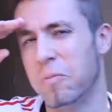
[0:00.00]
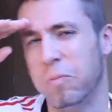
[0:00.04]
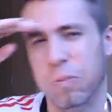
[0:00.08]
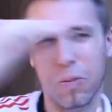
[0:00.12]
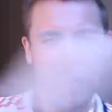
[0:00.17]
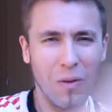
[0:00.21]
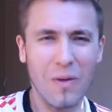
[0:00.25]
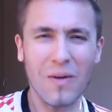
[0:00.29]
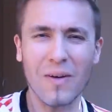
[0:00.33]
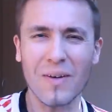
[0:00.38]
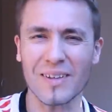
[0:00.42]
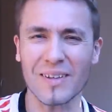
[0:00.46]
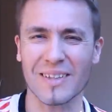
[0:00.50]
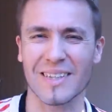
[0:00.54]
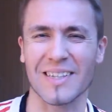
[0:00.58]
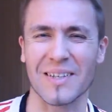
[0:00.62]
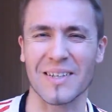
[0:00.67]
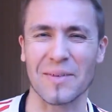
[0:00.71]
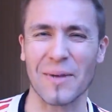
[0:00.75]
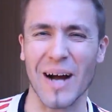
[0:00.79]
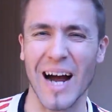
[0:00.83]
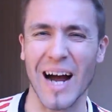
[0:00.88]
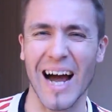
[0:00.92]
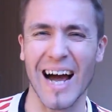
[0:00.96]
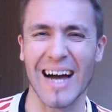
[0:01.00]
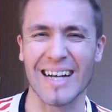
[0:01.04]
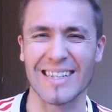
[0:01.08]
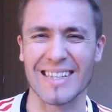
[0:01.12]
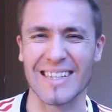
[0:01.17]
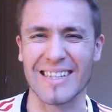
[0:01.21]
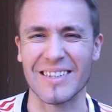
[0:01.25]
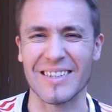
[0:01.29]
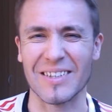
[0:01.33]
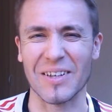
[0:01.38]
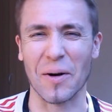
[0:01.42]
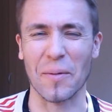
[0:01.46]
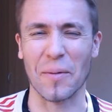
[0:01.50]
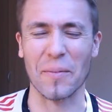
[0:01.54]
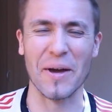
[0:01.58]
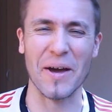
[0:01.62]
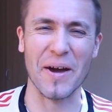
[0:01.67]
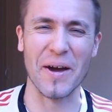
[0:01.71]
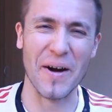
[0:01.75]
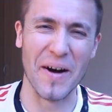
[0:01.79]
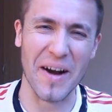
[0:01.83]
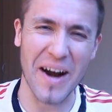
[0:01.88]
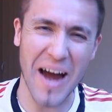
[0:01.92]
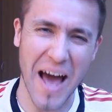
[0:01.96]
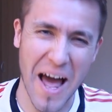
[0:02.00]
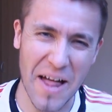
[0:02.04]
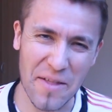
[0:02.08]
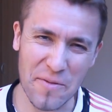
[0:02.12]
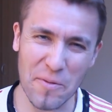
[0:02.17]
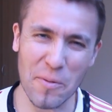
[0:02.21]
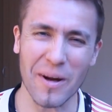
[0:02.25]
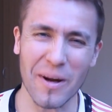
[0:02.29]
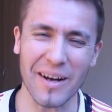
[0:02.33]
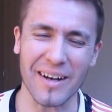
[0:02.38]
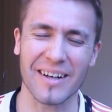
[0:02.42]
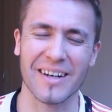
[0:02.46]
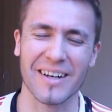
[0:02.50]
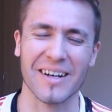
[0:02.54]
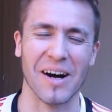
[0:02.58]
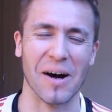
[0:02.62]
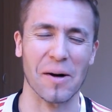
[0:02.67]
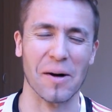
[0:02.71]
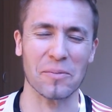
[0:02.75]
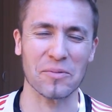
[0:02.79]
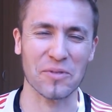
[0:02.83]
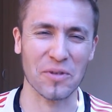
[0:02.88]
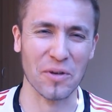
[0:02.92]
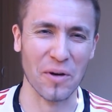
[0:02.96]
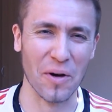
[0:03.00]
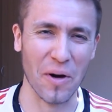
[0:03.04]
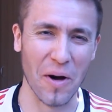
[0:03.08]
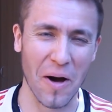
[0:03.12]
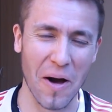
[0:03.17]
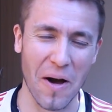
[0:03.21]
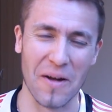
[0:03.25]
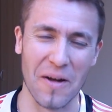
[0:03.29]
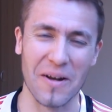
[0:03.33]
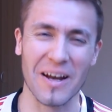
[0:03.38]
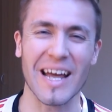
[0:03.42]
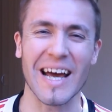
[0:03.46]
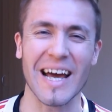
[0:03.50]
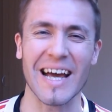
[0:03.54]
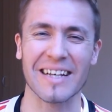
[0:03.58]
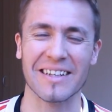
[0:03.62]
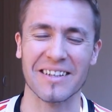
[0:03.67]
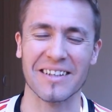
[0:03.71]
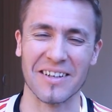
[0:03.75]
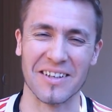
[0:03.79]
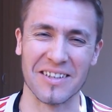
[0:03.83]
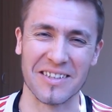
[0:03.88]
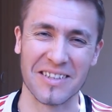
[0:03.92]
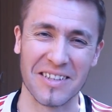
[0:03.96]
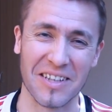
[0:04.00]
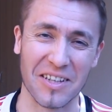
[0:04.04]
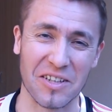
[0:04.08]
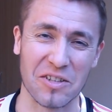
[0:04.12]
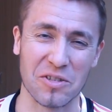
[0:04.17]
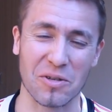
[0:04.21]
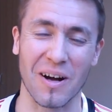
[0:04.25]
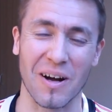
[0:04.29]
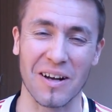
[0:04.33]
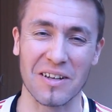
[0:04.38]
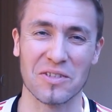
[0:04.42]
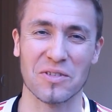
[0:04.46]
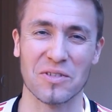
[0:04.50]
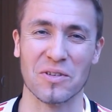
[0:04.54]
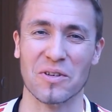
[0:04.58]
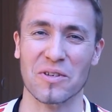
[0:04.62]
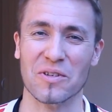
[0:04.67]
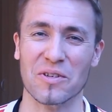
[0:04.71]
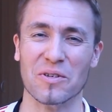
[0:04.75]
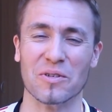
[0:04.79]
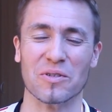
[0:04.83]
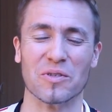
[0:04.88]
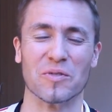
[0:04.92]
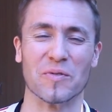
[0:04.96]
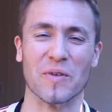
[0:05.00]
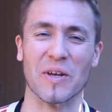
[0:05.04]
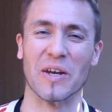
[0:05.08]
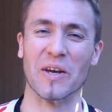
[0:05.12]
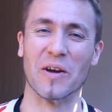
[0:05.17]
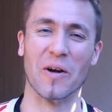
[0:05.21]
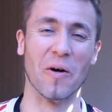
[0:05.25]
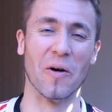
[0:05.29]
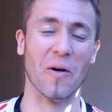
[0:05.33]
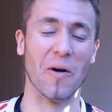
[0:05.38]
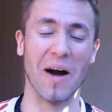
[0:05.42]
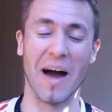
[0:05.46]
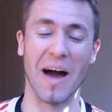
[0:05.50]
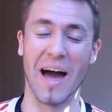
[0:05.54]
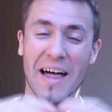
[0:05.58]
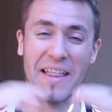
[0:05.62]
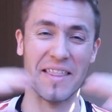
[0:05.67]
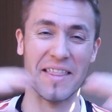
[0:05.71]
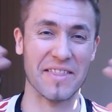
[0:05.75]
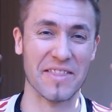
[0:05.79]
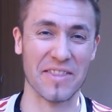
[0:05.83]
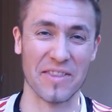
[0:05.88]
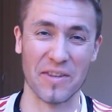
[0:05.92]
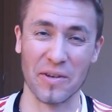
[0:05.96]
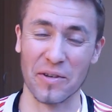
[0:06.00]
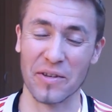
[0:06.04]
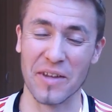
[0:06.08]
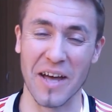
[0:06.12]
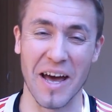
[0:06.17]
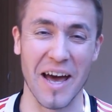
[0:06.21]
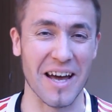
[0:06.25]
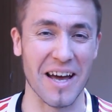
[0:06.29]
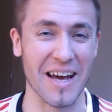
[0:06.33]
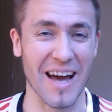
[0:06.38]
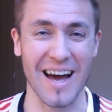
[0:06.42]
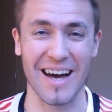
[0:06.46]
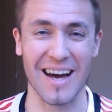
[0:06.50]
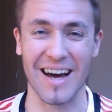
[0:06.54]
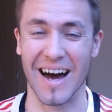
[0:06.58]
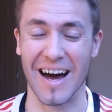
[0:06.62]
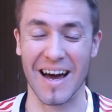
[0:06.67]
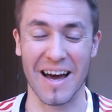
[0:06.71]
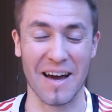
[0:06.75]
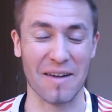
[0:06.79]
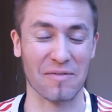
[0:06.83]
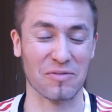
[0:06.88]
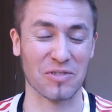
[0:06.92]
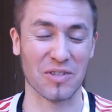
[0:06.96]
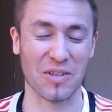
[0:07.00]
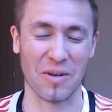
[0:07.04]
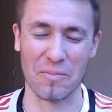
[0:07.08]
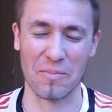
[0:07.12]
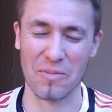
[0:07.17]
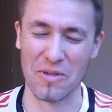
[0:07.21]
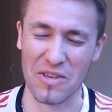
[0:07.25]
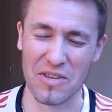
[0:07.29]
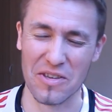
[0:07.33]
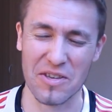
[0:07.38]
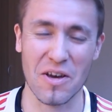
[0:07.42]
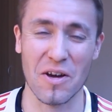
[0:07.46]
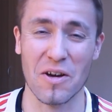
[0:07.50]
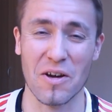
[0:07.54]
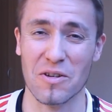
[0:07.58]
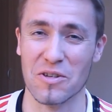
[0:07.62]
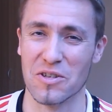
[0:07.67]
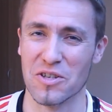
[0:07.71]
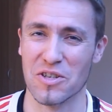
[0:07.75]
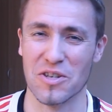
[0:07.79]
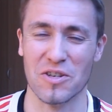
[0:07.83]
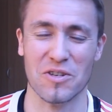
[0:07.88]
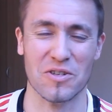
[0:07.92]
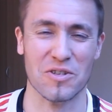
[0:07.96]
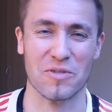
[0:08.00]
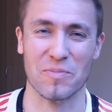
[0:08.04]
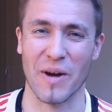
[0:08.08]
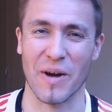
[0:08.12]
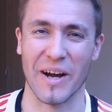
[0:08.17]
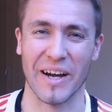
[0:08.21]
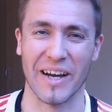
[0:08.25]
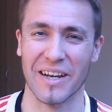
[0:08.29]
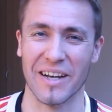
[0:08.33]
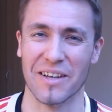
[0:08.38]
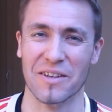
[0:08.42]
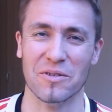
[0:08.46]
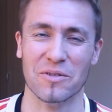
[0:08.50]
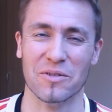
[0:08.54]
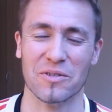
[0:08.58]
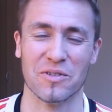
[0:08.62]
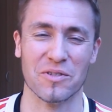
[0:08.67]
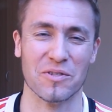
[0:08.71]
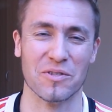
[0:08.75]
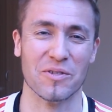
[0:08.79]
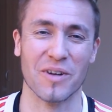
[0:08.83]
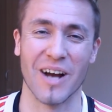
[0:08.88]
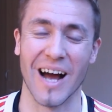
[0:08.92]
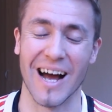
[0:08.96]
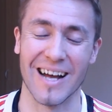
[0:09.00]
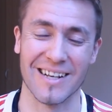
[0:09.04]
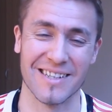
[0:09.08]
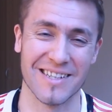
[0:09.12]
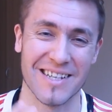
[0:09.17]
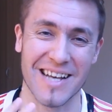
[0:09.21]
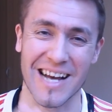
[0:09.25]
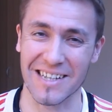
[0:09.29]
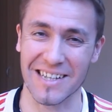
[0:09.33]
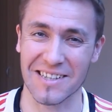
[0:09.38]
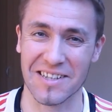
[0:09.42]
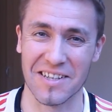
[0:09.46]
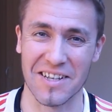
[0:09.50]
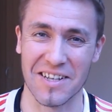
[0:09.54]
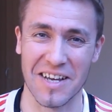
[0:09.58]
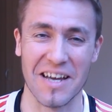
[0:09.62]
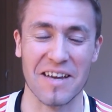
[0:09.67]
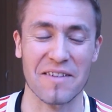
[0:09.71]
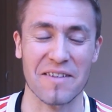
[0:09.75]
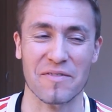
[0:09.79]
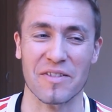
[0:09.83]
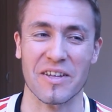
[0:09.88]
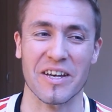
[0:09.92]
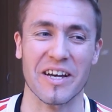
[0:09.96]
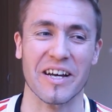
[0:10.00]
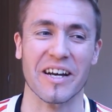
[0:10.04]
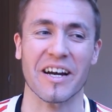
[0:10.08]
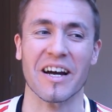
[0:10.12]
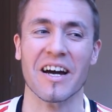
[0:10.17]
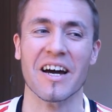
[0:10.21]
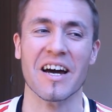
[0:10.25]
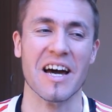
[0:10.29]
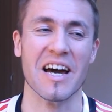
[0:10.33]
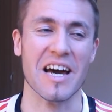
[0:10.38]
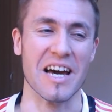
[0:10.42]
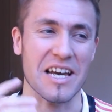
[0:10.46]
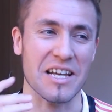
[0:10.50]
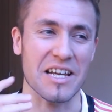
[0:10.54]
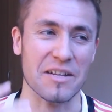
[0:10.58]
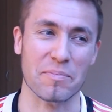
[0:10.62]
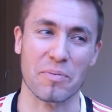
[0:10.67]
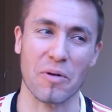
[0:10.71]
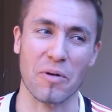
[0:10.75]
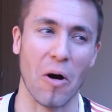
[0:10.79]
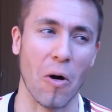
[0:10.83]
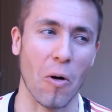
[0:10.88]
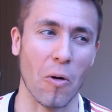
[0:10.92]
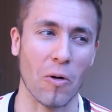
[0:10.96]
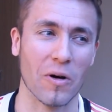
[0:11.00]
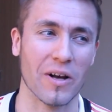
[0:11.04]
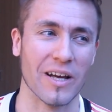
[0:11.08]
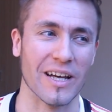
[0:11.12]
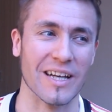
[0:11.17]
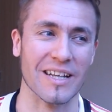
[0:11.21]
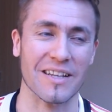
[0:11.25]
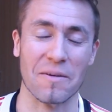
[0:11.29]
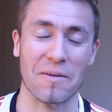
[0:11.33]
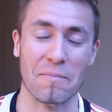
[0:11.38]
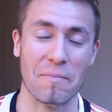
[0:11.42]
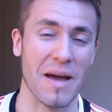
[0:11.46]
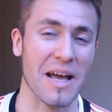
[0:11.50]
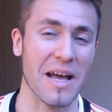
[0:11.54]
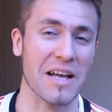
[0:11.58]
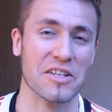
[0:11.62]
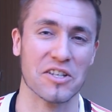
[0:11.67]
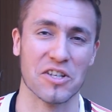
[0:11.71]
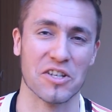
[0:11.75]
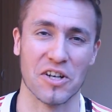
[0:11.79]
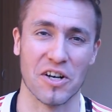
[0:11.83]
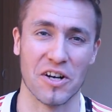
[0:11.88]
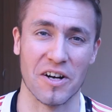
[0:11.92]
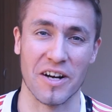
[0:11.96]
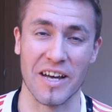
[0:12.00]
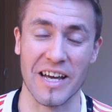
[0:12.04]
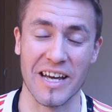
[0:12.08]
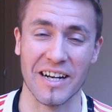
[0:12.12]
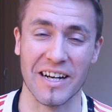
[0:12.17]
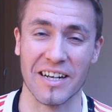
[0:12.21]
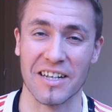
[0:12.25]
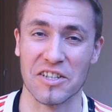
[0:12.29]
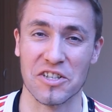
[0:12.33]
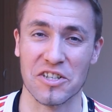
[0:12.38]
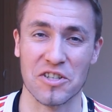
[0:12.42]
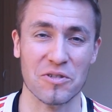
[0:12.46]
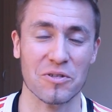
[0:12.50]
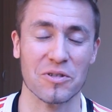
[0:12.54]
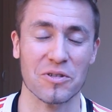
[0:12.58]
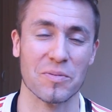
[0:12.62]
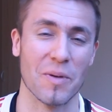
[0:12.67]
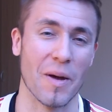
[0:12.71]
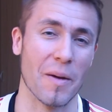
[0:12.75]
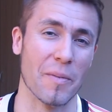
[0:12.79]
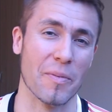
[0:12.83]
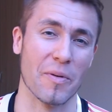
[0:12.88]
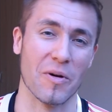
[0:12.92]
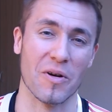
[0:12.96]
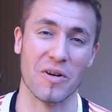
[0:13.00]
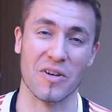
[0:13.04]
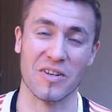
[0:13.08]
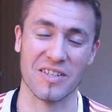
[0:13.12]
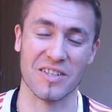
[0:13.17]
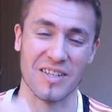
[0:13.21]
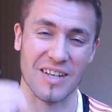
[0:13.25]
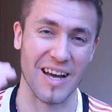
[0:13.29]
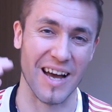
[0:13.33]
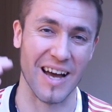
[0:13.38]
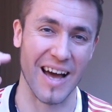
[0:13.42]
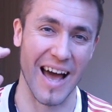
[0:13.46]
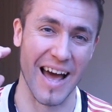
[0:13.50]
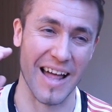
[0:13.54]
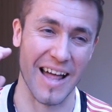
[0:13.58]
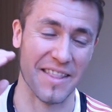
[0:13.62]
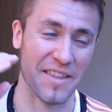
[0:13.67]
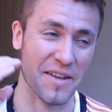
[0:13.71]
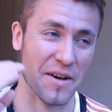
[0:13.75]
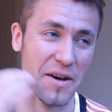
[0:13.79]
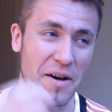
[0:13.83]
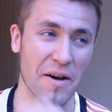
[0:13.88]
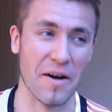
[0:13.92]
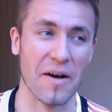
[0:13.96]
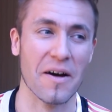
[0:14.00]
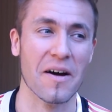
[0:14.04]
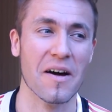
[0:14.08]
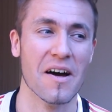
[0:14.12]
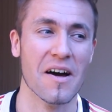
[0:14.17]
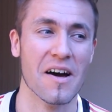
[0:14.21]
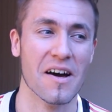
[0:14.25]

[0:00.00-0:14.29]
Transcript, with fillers: What is up, guys? It's Tom here and welcome to a latest transfer news video. And today I have some huge huge breaking news to you guys. Yesterday evening it broke in the major English newspapers, uh, and uh,